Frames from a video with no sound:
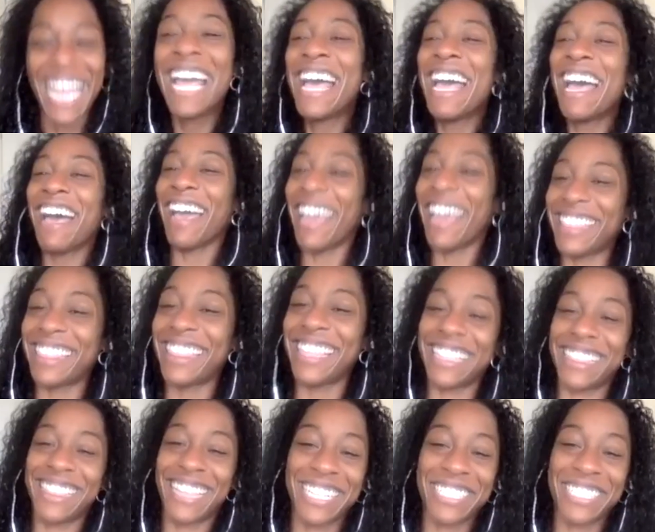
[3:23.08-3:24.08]
I think
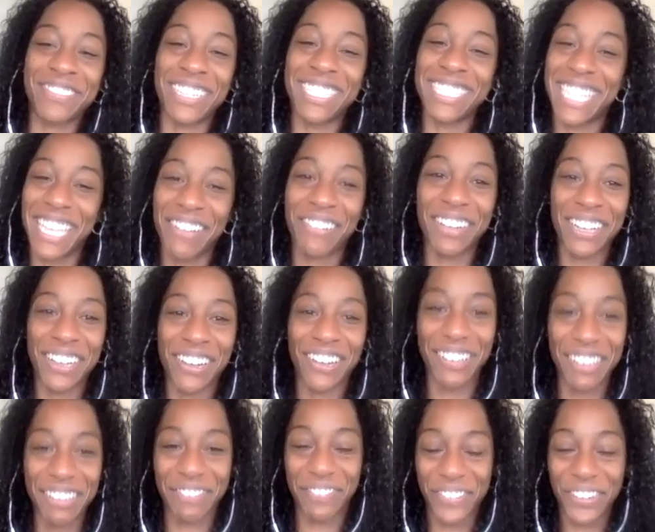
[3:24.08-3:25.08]
that's what they were going
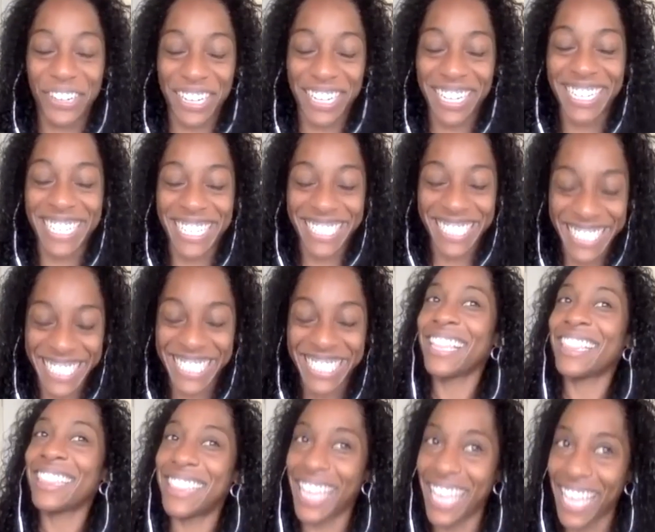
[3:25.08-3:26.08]
for. So
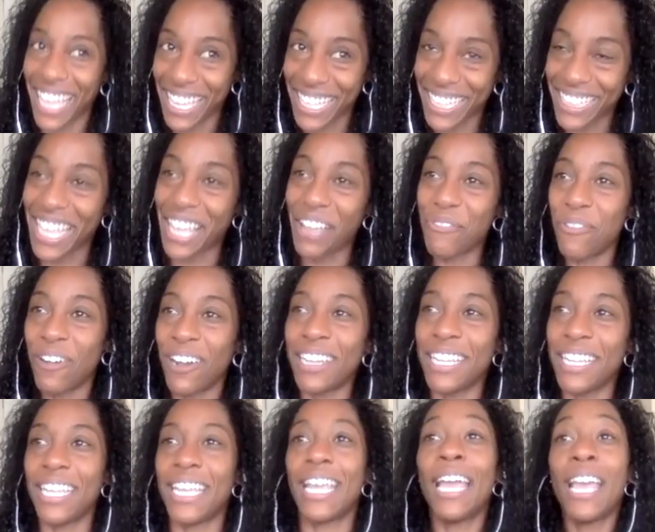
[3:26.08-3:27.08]
they wanted
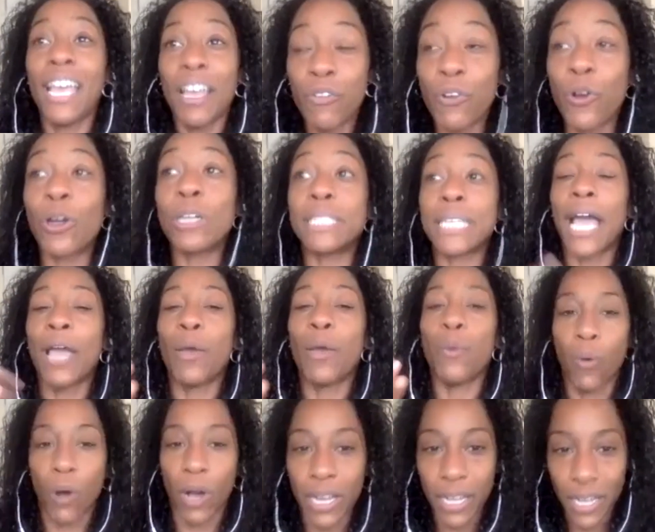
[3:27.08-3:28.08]
it. Of course, I
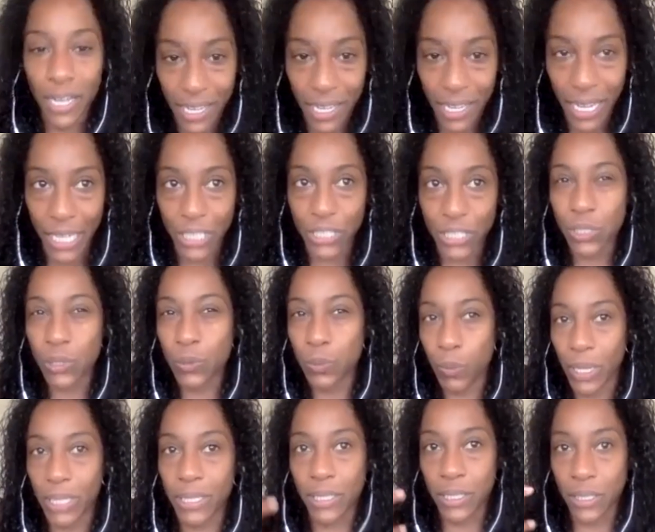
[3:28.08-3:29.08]
wanted it. I just
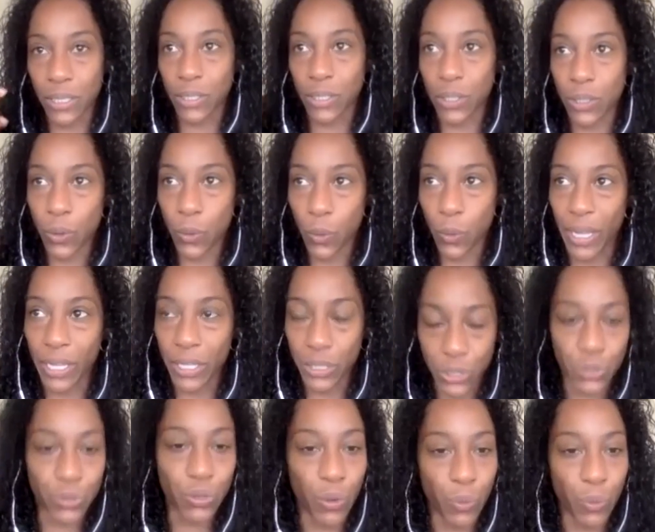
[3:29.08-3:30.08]
wasn't quite
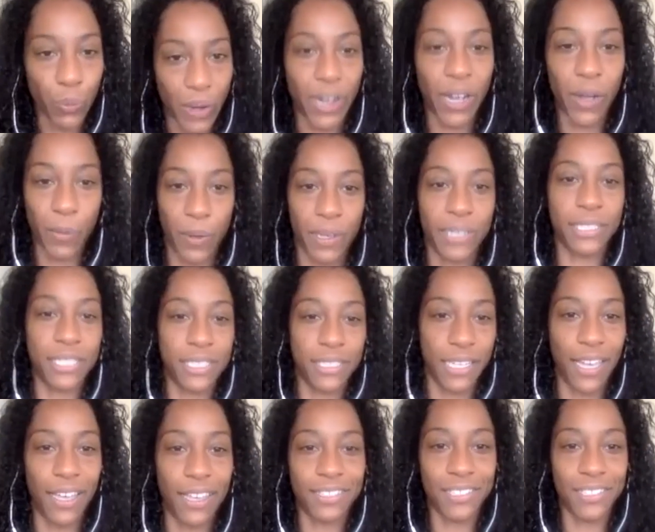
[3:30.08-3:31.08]
sure where I was
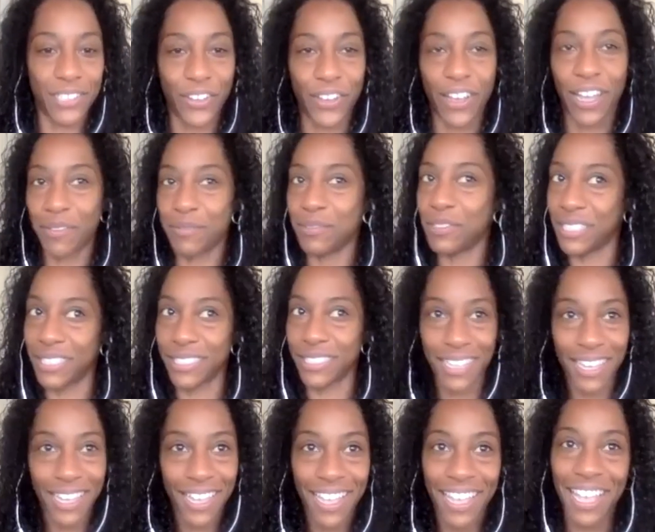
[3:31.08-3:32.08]
yet. So
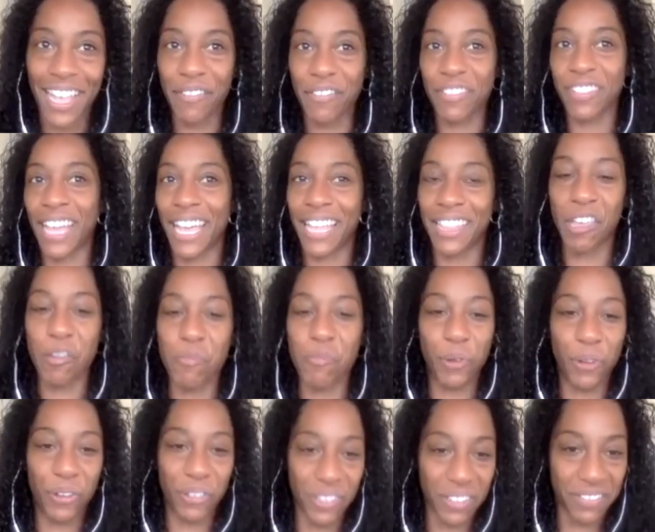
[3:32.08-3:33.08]
I'm glad that
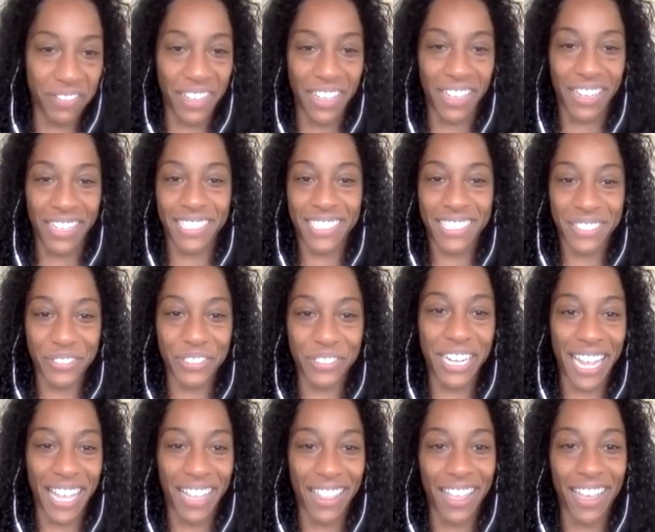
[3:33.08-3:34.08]
both of us
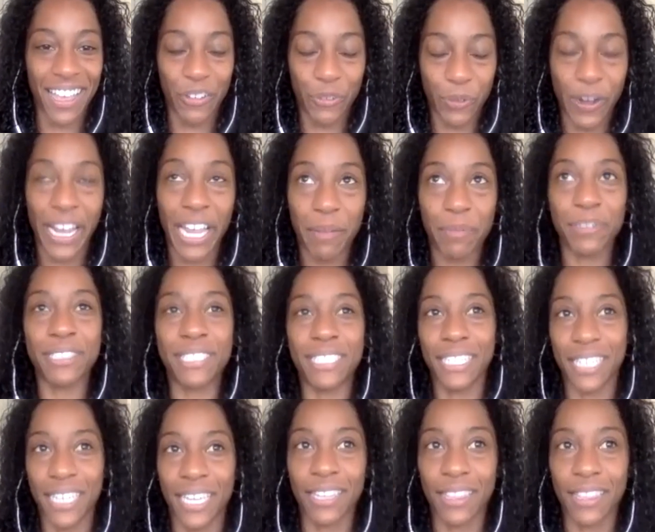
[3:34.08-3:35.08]
were able to
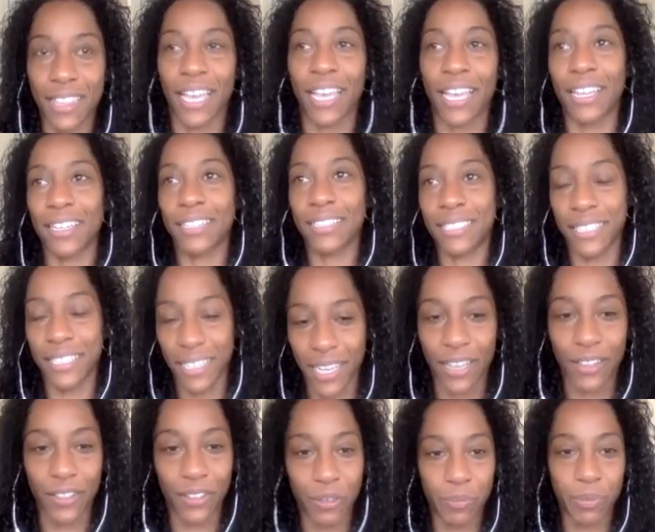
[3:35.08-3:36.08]
get that
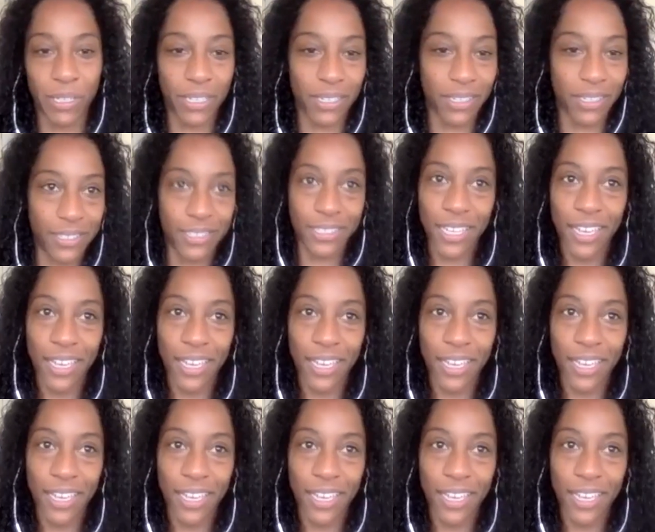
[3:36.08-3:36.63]
together because